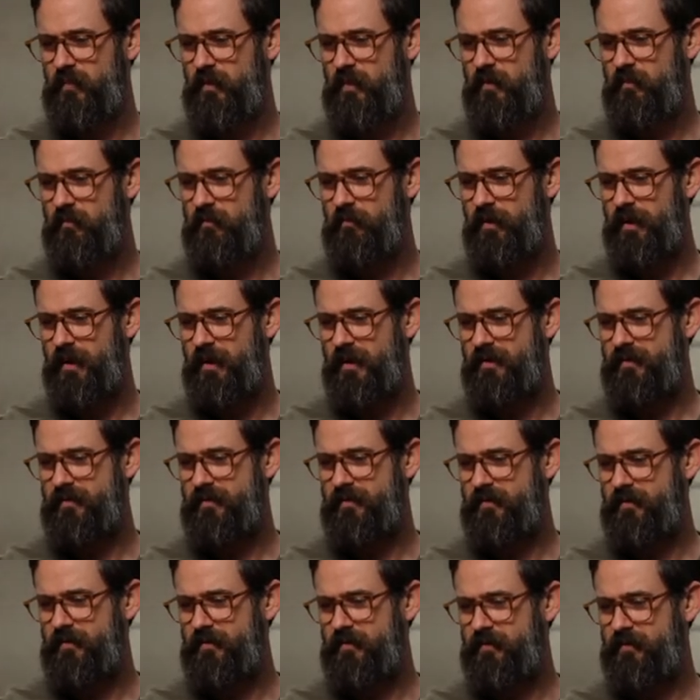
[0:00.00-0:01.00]

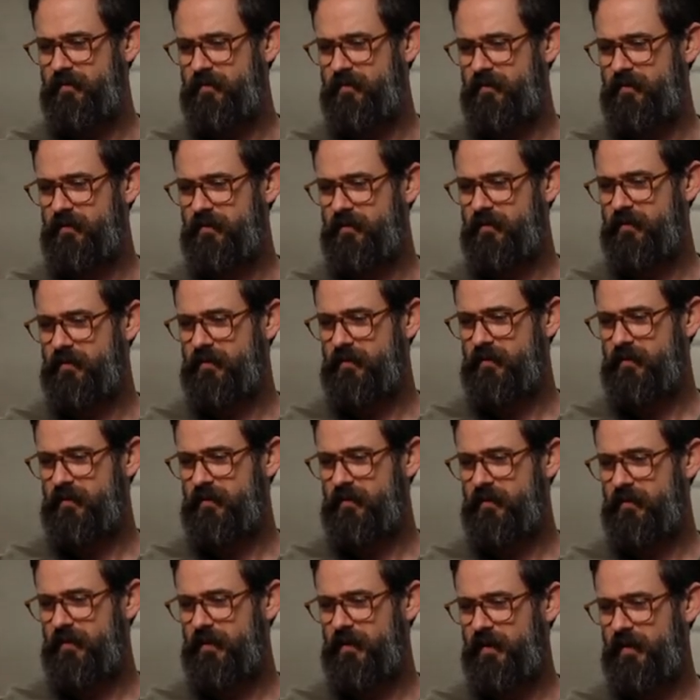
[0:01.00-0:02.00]
but
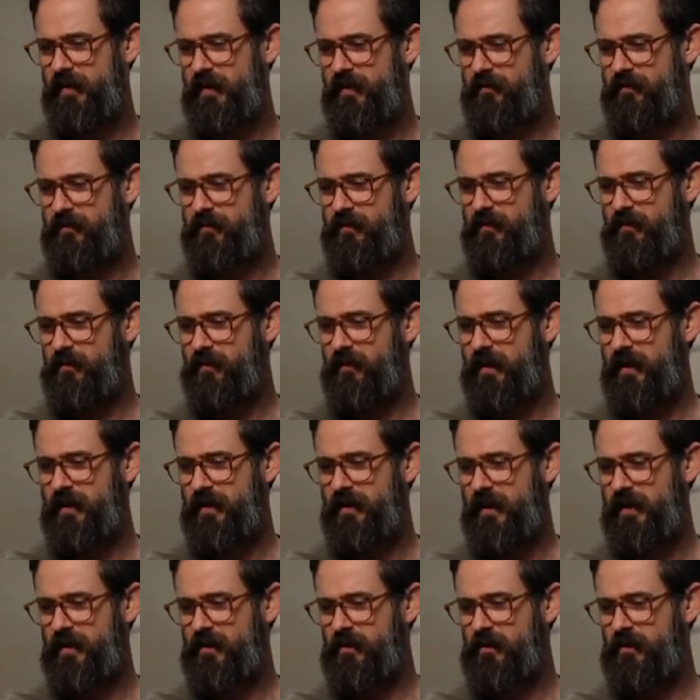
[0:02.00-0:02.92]
I feel like I